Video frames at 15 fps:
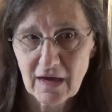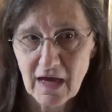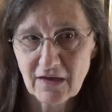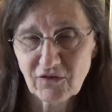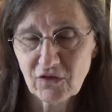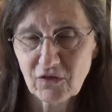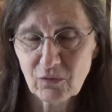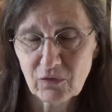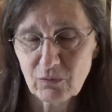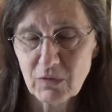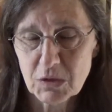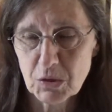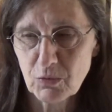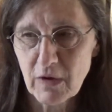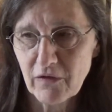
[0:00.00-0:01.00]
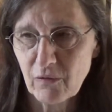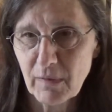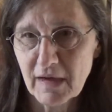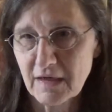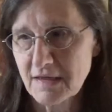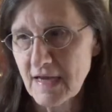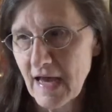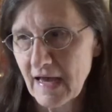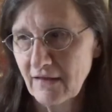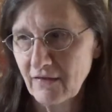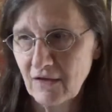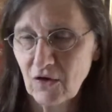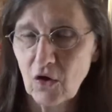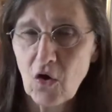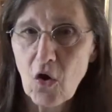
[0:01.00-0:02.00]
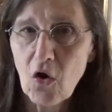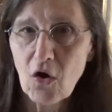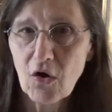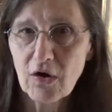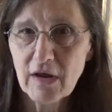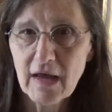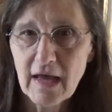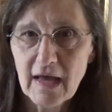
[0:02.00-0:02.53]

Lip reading: I just would much rather make a tag than a card.